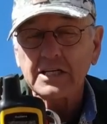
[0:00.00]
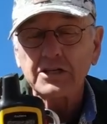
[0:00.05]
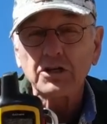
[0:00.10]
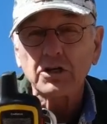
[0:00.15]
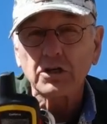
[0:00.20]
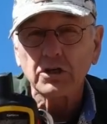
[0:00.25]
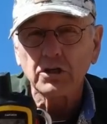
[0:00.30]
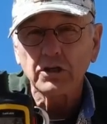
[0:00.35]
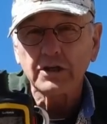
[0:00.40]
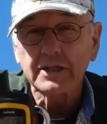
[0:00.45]
and
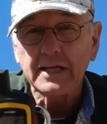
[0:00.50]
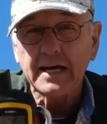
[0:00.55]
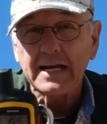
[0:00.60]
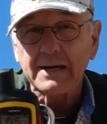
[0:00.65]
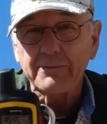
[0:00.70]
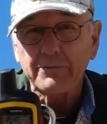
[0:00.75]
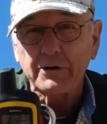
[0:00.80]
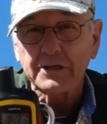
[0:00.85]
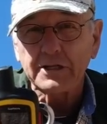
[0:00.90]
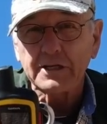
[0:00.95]
you can look that
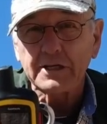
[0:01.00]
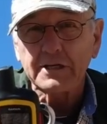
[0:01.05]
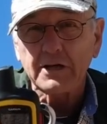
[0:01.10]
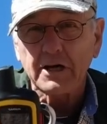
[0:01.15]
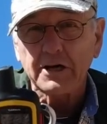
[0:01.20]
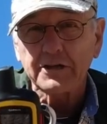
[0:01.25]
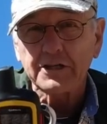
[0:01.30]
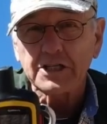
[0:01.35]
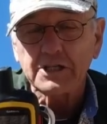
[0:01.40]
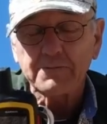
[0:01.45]
up on
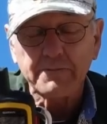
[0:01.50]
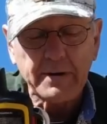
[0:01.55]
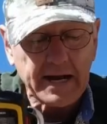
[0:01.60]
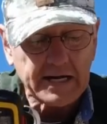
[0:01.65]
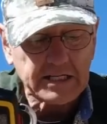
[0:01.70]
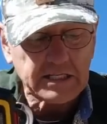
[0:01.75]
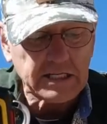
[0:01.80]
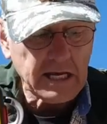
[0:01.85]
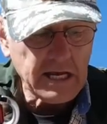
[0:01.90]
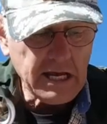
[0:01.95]
the
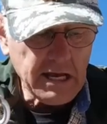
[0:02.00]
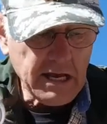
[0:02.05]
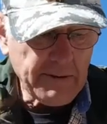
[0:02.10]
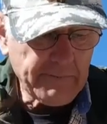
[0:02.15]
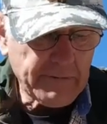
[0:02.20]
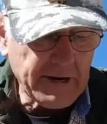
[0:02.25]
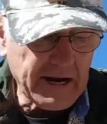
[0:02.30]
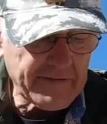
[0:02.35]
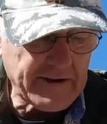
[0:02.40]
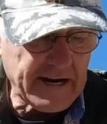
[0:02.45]
specs. But